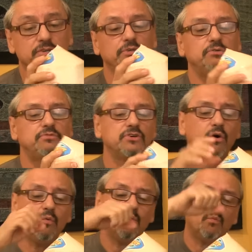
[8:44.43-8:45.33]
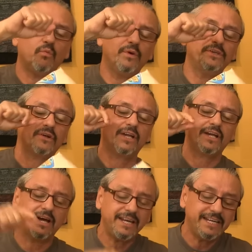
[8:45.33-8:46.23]
So you don't, when you're
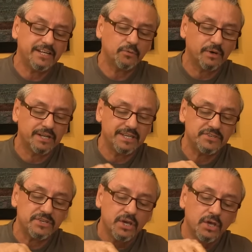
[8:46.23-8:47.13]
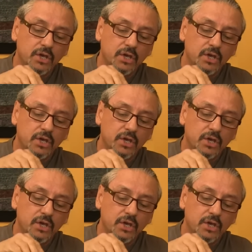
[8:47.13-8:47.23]
cutting into one of these,